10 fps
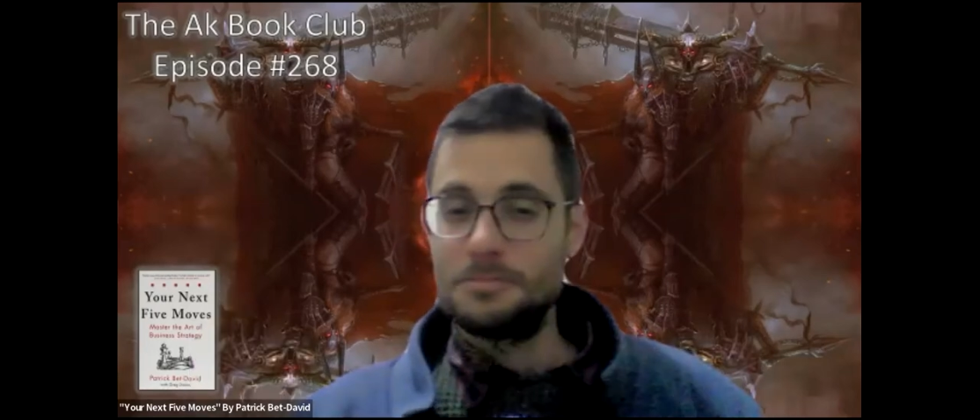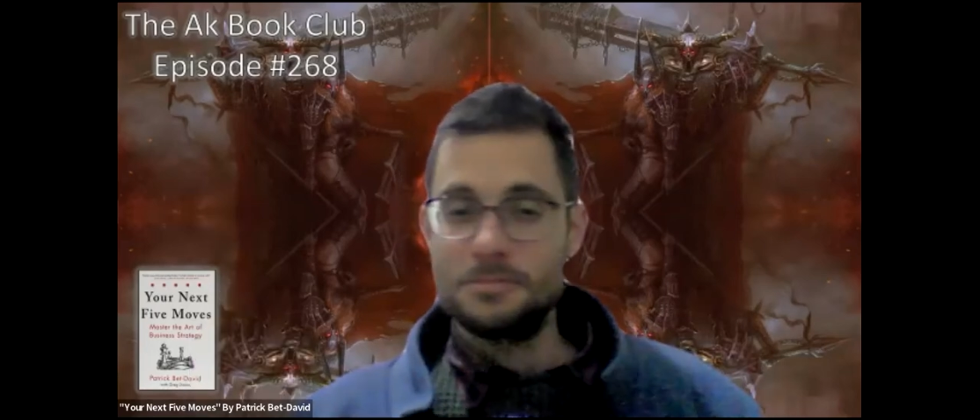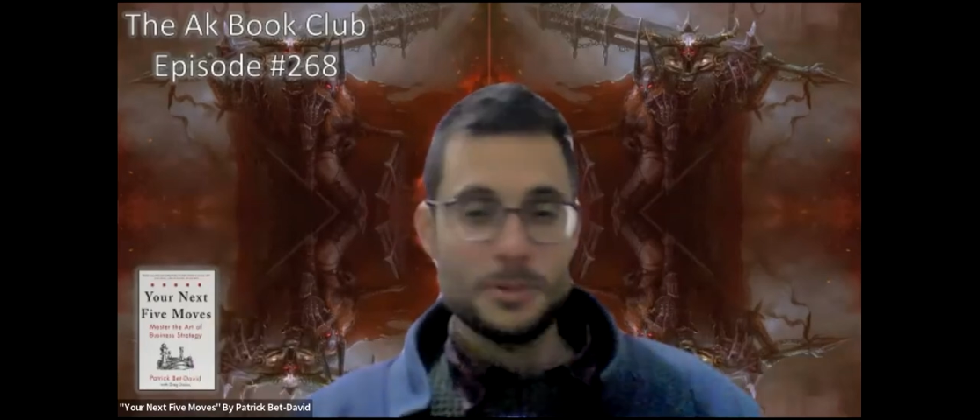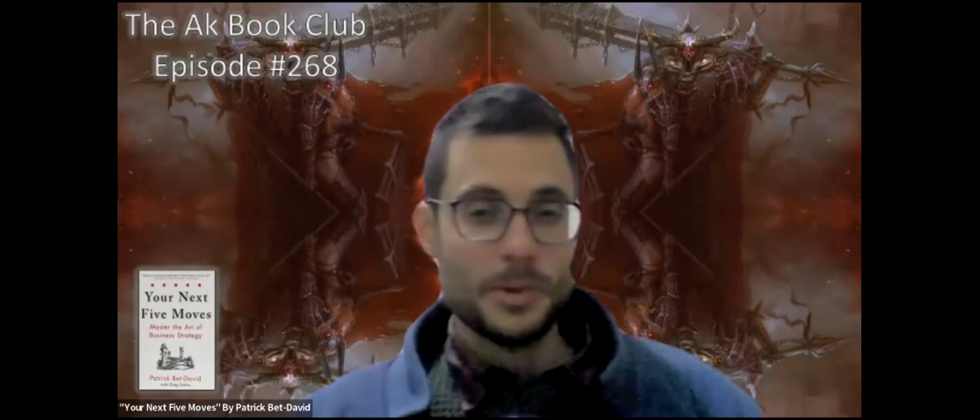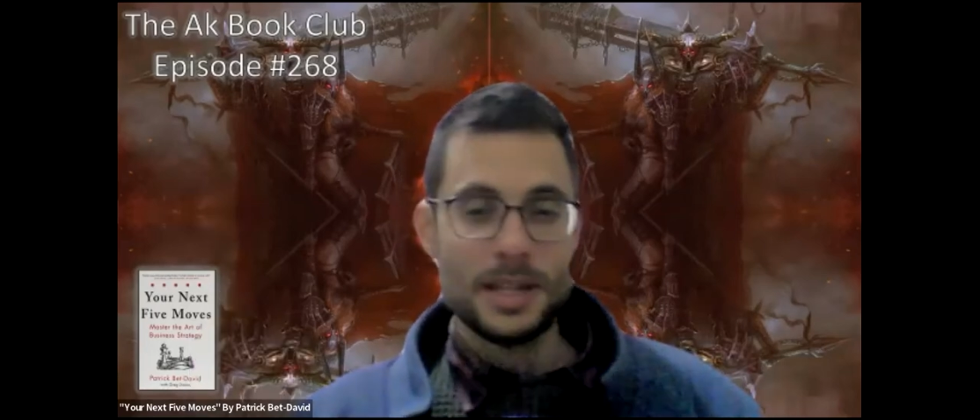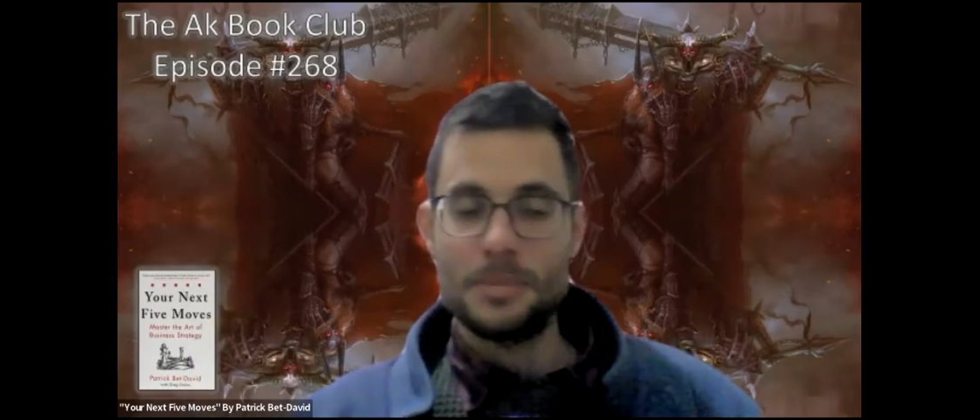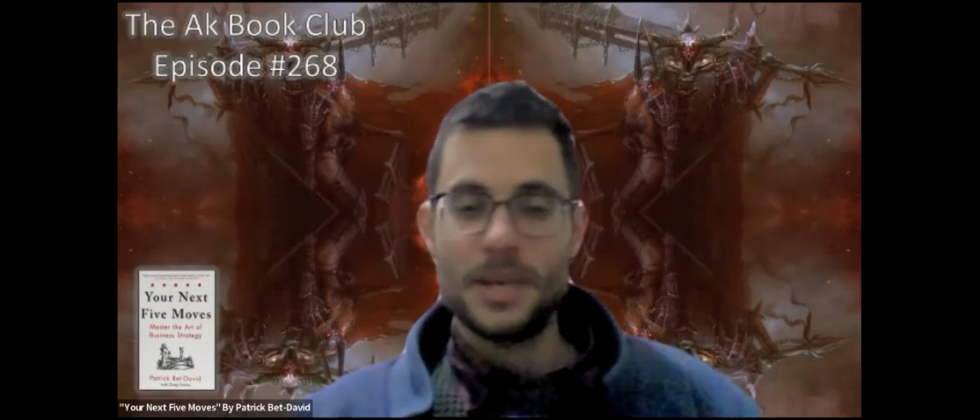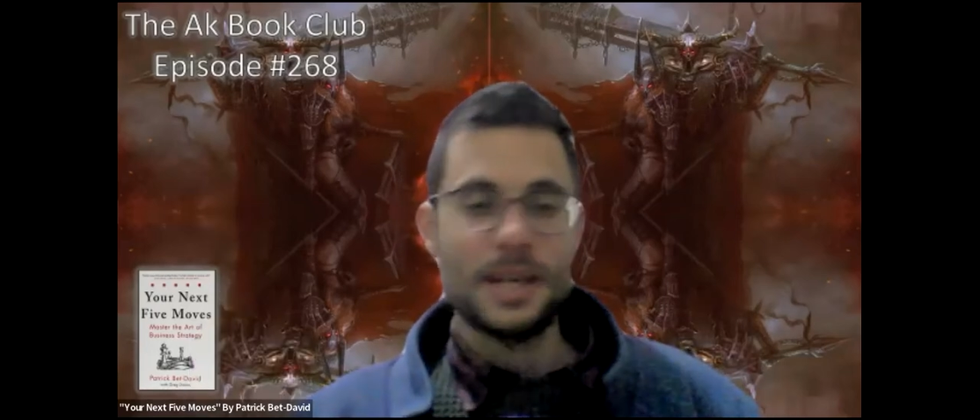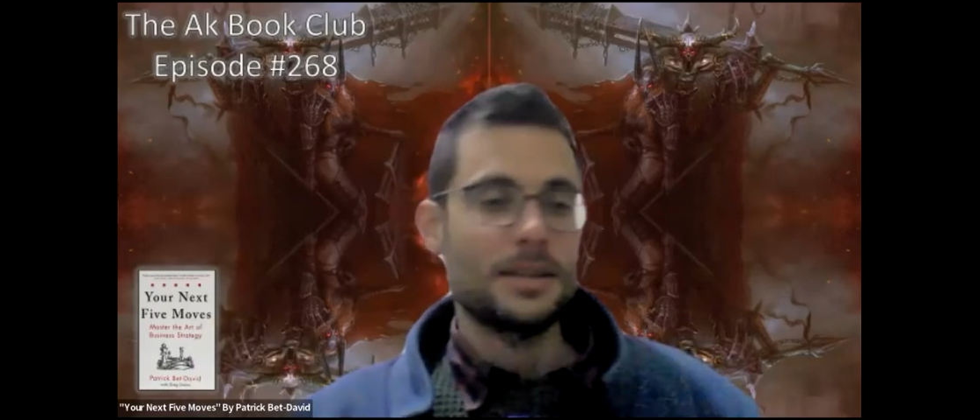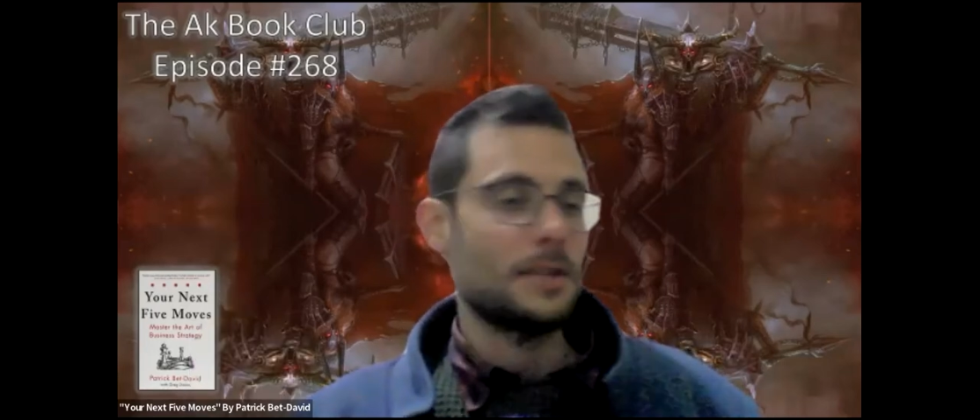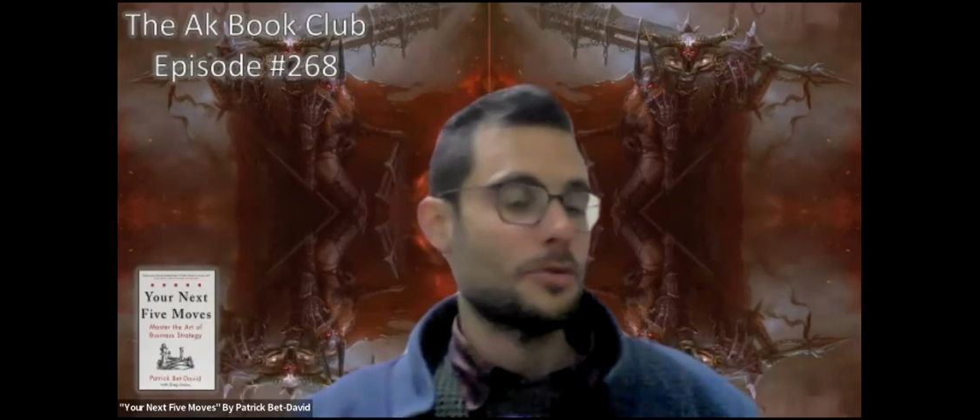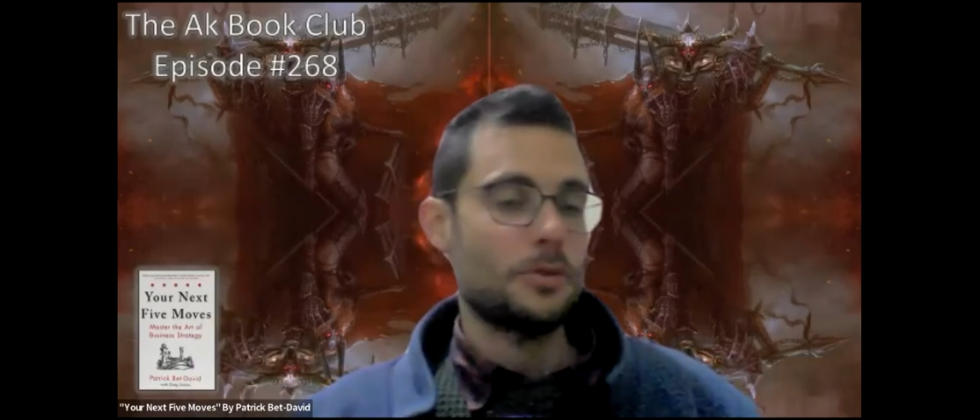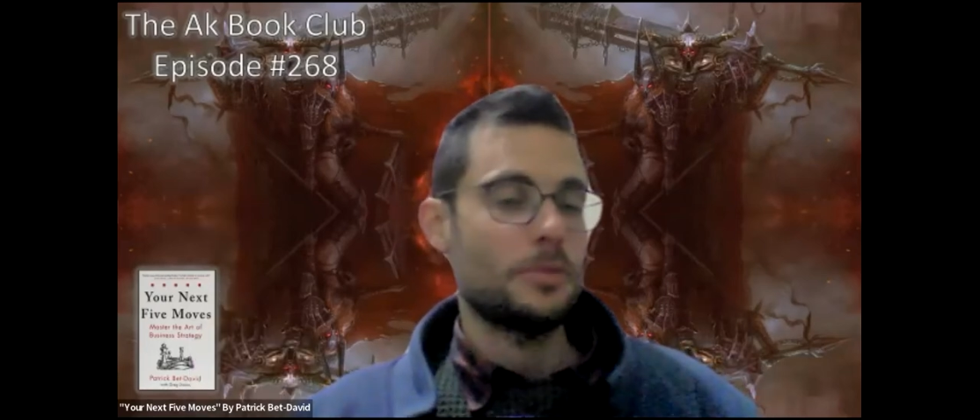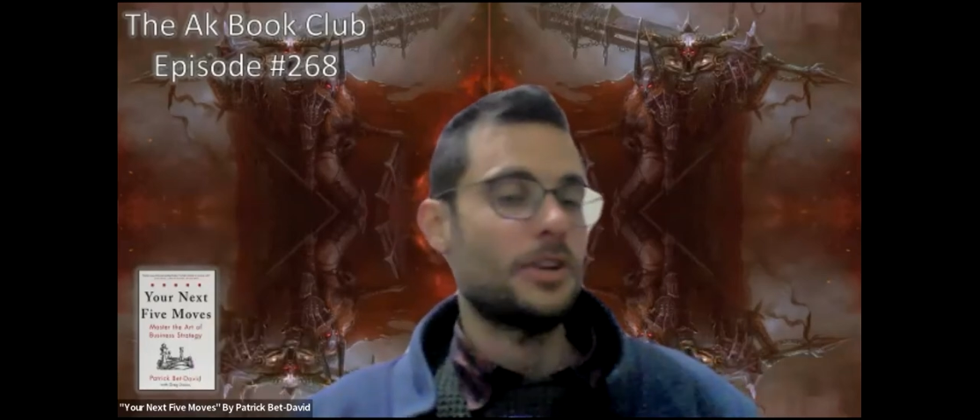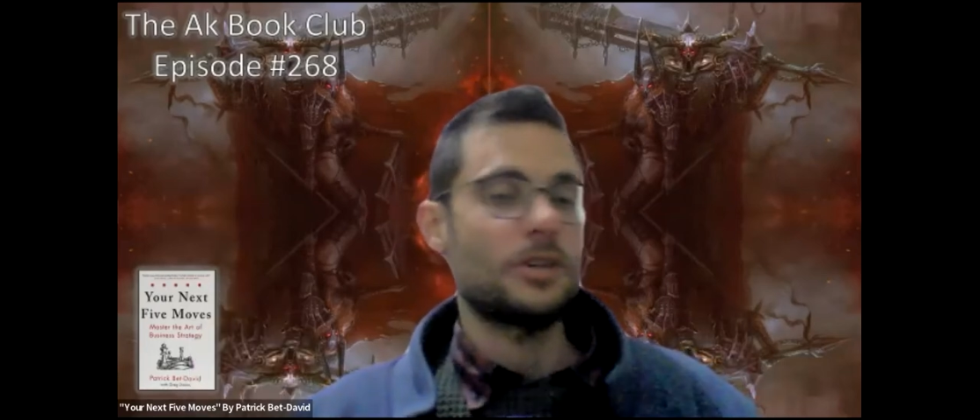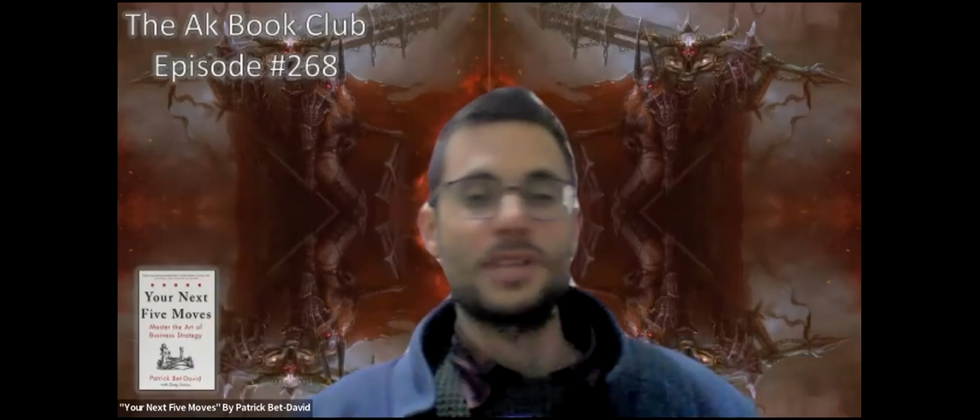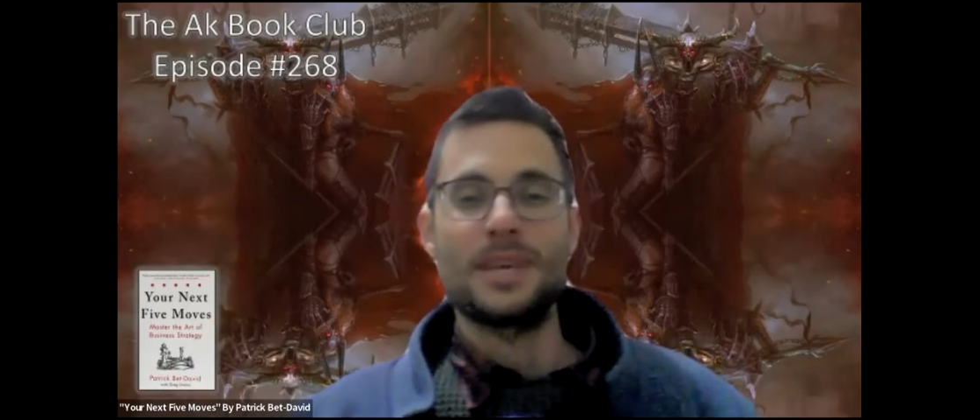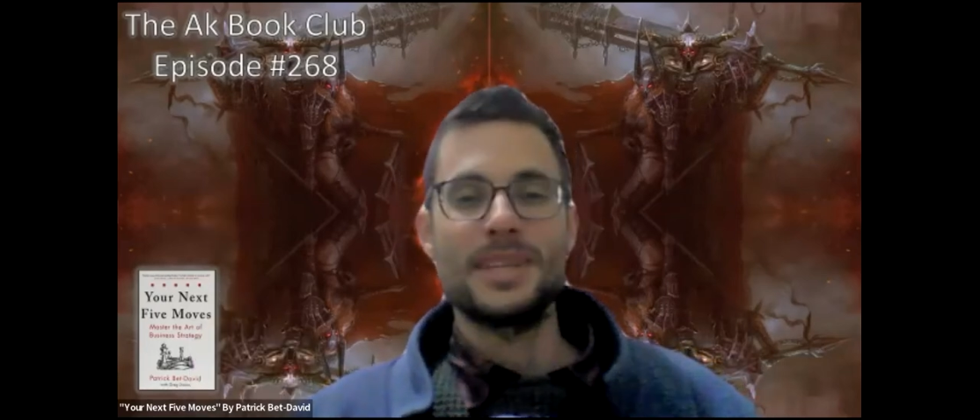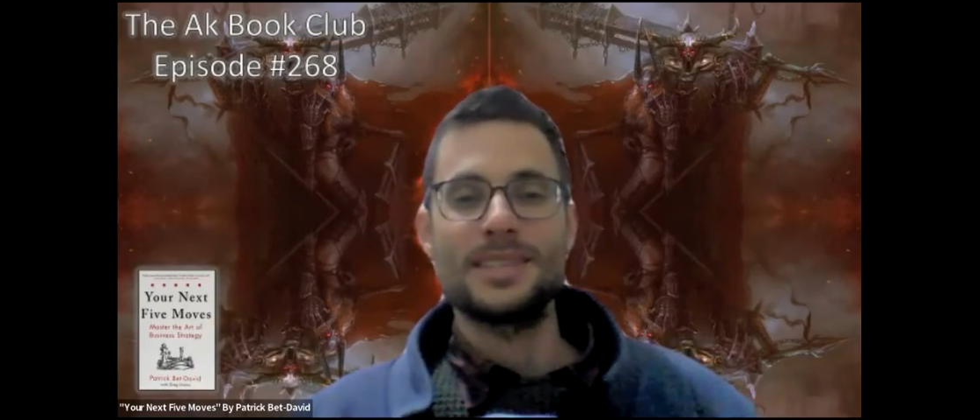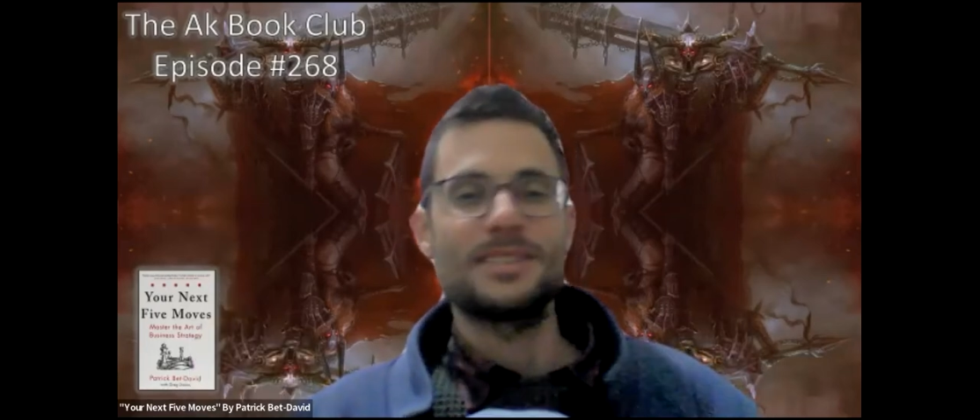you get a PhD from
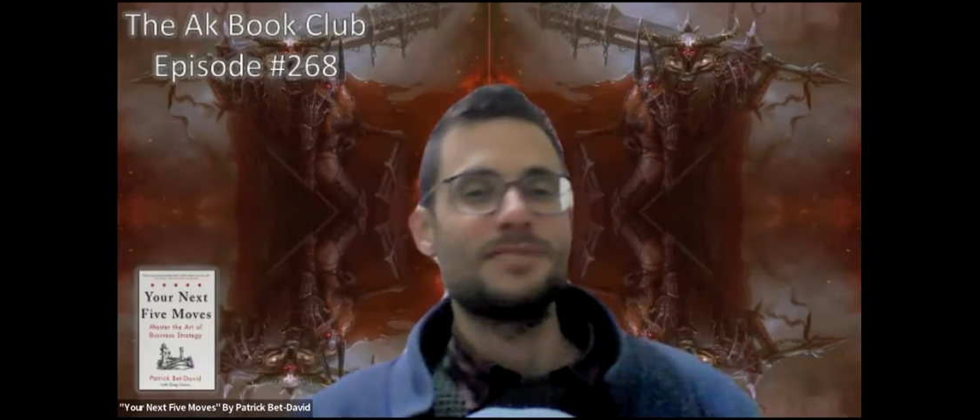Valuetainment,